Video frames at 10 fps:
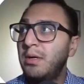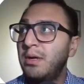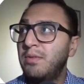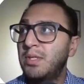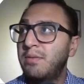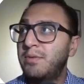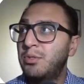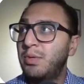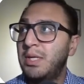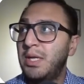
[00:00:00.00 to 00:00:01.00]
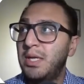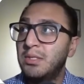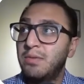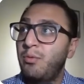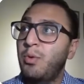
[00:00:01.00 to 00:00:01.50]
If the cipher suite
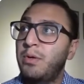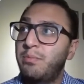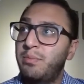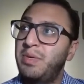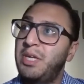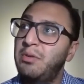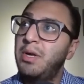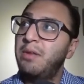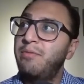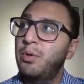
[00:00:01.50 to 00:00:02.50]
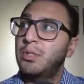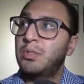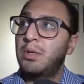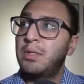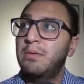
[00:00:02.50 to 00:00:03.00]
if you want to particularly focus
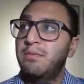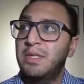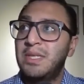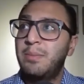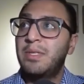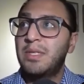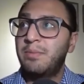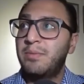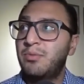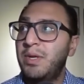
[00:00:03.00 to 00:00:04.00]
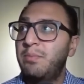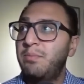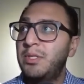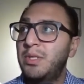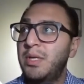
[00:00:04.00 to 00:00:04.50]
on, for example, a cipher suite
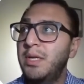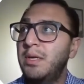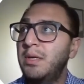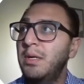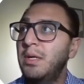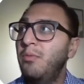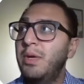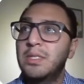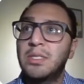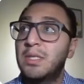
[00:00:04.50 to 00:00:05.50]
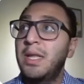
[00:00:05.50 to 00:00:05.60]
mentioned here, we can just click.